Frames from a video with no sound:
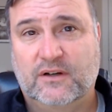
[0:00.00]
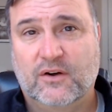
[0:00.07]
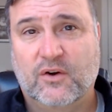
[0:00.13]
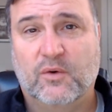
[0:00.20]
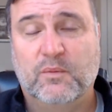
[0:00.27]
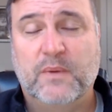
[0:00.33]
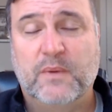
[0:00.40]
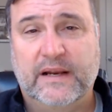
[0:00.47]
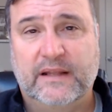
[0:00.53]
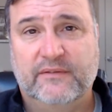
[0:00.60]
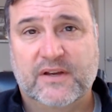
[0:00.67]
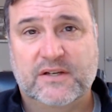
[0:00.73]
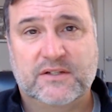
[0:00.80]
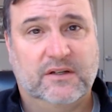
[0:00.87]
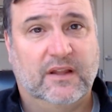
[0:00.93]
a gold mining
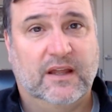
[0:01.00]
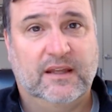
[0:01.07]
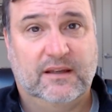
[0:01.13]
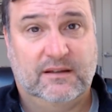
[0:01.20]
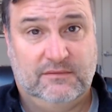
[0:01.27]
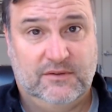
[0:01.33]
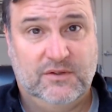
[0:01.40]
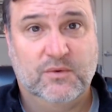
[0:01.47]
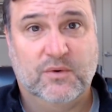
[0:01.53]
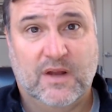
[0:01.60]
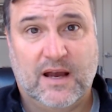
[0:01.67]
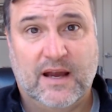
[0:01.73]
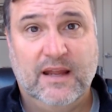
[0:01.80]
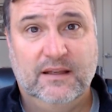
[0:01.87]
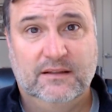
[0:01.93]
investor like you and
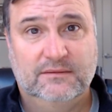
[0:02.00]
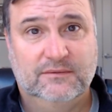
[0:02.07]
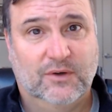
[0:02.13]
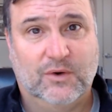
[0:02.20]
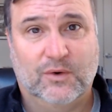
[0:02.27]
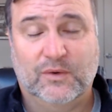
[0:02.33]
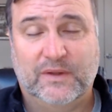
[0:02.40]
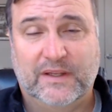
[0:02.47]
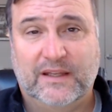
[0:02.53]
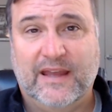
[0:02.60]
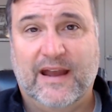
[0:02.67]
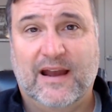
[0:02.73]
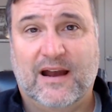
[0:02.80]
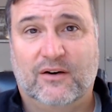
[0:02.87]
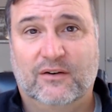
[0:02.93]
I, holy
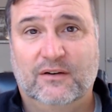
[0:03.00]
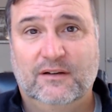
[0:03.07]
cow.